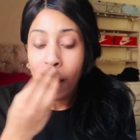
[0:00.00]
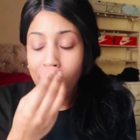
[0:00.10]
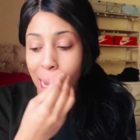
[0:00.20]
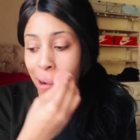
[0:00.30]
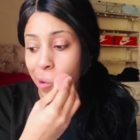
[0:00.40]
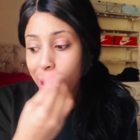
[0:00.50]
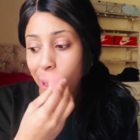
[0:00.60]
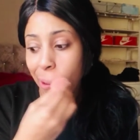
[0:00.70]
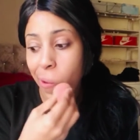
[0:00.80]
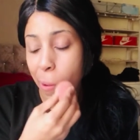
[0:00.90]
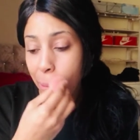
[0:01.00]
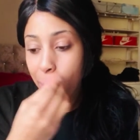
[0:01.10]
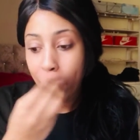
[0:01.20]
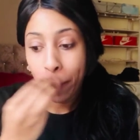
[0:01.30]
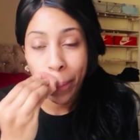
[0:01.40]
an hour ago
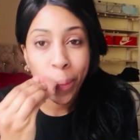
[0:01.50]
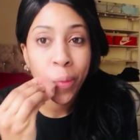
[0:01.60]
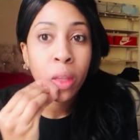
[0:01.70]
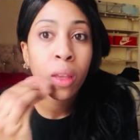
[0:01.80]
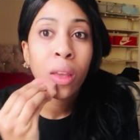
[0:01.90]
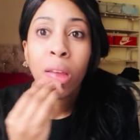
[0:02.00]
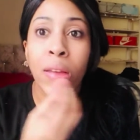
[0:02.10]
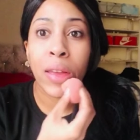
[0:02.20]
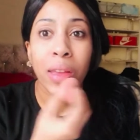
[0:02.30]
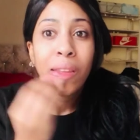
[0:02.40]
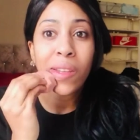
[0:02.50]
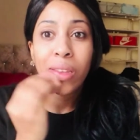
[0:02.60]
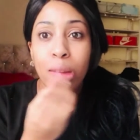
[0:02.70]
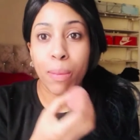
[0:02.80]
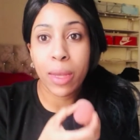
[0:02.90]
it
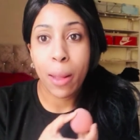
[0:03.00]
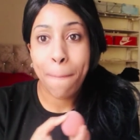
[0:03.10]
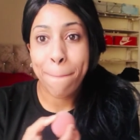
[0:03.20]
tends to be